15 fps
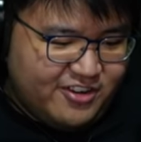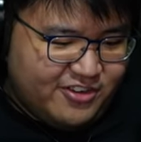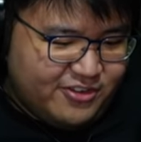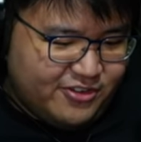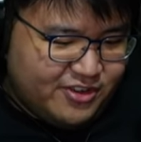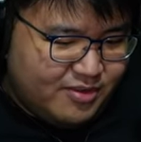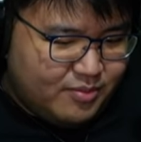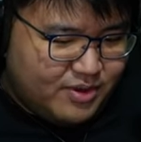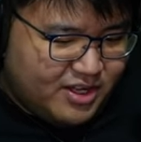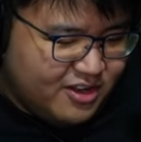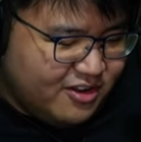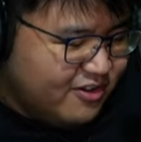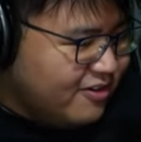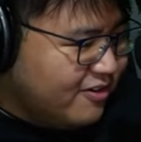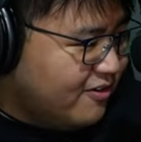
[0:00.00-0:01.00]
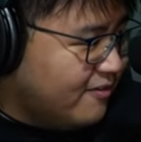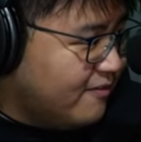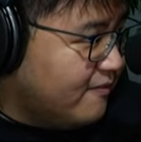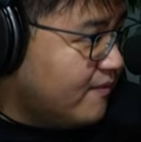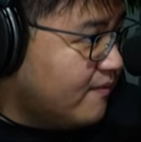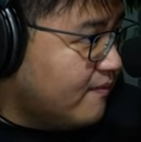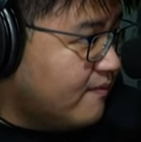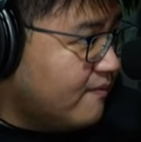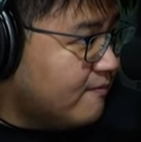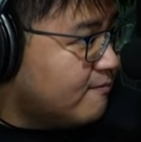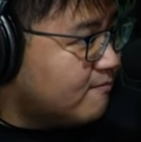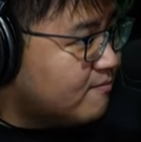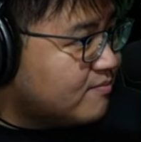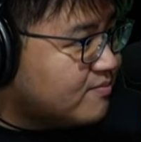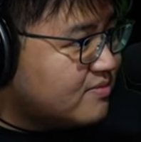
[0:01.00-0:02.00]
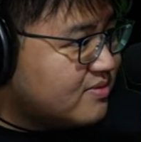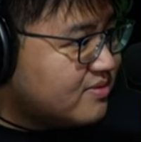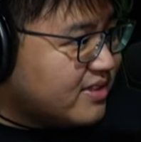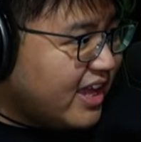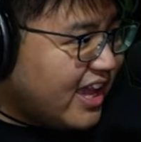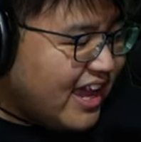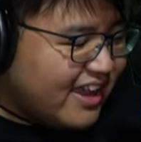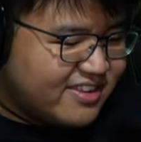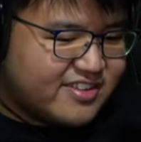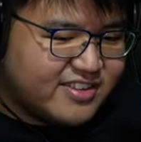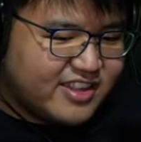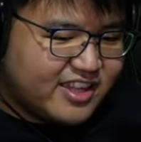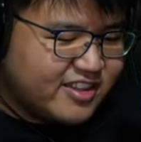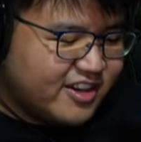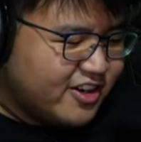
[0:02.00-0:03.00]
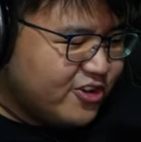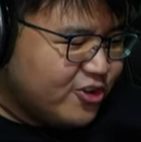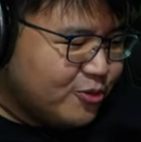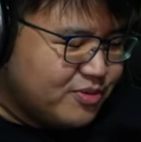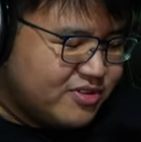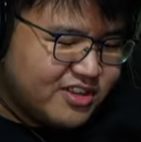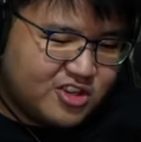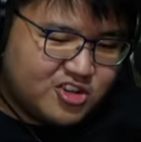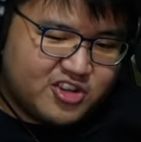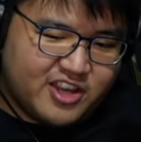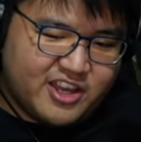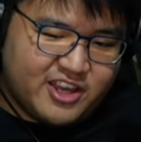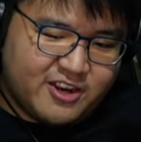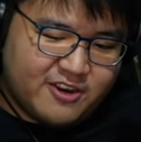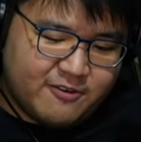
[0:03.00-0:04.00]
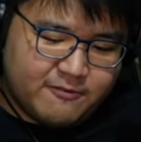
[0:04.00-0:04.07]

Ruin Lamau. They accident they did an oopsie chat.